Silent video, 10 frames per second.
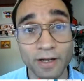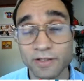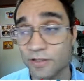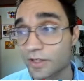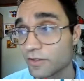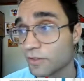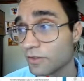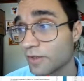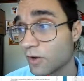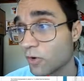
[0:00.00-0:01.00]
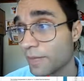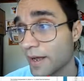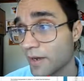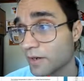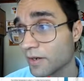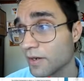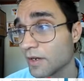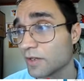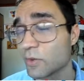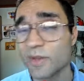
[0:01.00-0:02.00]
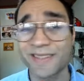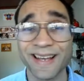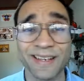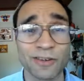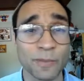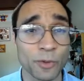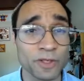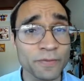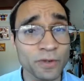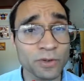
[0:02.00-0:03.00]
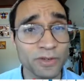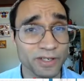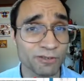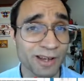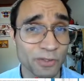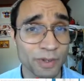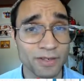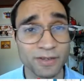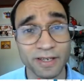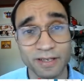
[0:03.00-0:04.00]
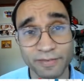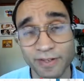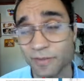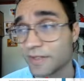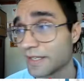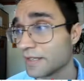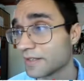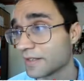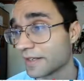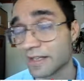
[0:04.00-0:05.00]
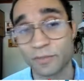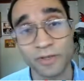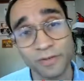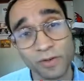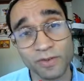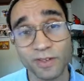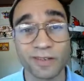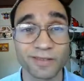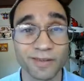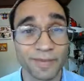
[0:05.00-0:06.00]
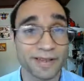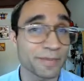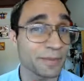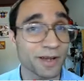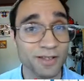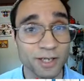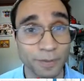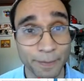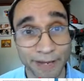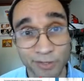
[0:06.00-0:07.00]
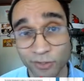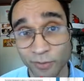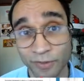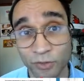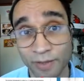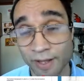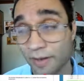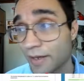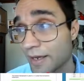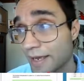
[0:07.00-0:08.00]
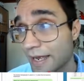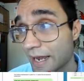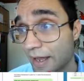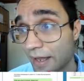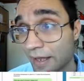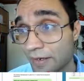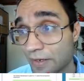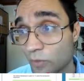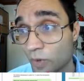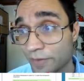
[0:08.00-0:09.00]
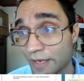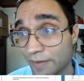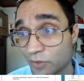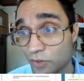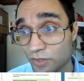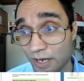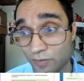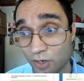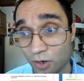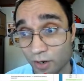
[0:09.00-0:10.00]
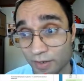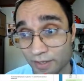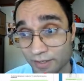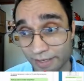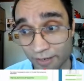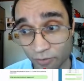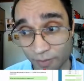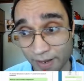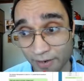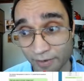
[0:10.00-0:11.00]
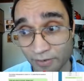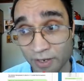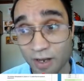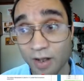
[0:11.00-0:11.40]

I suggest you do the whole pack. Towards the end, it'll get more difficult. It's graduated. The, first ones are easy, then it gets more difficult. So you, maybe the last couple of pages you want to do that. And you, one thing you have to do is you have to lock this down to the background.